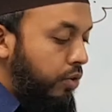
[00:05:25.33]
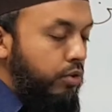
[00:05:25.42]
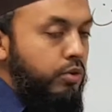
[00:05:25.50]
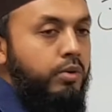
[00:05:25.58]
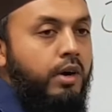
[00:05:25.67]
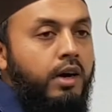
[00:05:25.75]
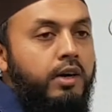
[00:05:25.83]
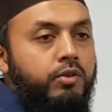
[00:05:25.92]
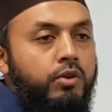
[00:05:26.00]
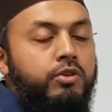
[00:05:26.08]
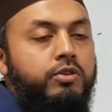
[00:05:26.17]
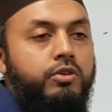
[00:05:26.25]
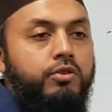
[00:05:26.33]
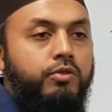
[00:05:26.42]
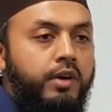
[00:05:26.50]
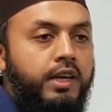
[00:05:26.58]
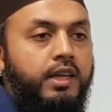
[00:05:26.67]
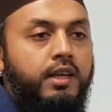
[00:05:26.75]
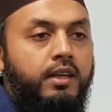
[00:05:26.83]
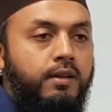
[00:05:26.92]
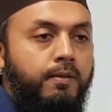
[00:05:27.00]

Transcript: You are not ready.